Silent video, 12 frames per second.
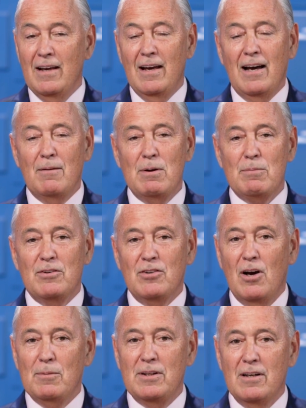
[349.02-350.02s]
I remember
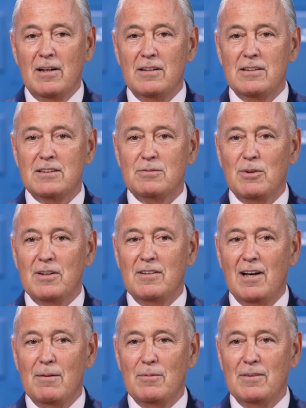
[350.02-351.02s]
Tommy Douglas one
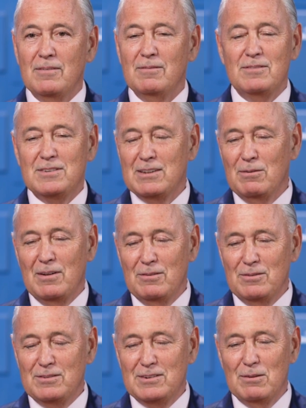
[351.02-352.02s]
time when
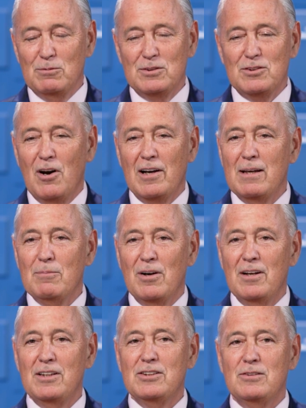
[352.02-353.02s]
someone was talking
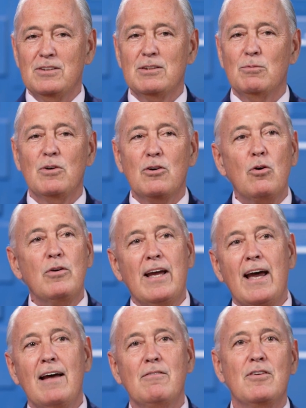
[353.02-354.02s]
about an issue, he said, well, go
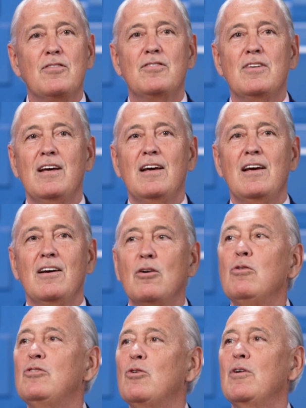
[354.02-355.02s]
canvass,
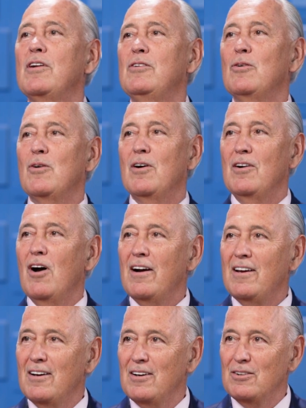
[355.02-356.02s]
go door to door,
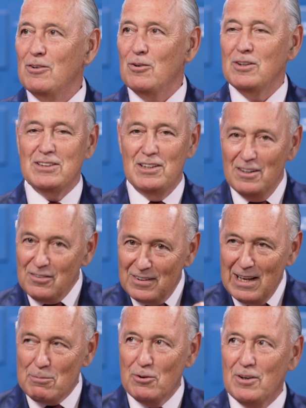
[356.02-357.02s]
knocking on doors in this
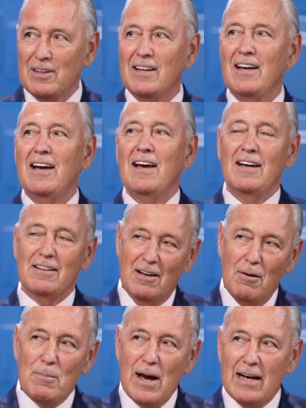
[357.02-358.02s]
neighborhood, and
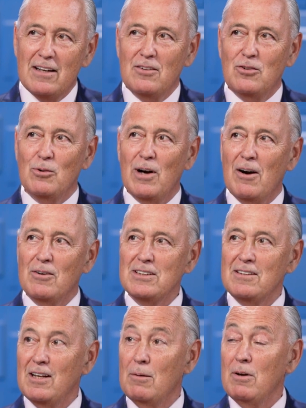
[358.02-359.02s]
come back in 2 hours
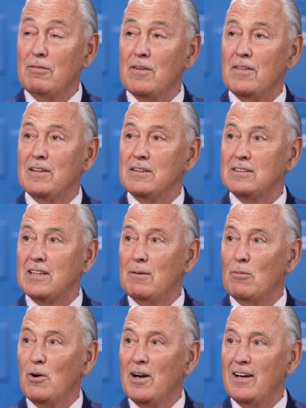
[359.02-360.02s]
and tell me if you think the
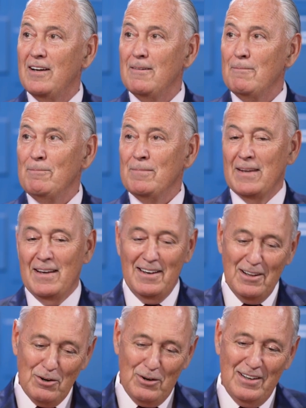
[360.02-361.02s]
same way. In
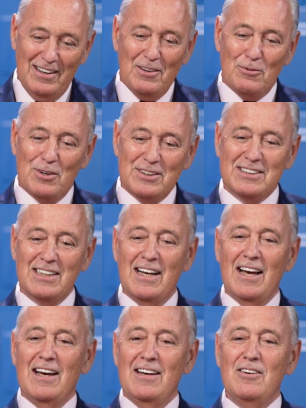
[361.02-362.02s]
other words,
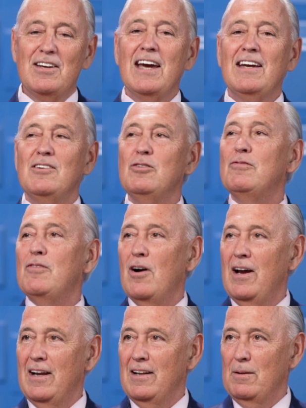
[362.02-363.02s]
you can't get too far ahead of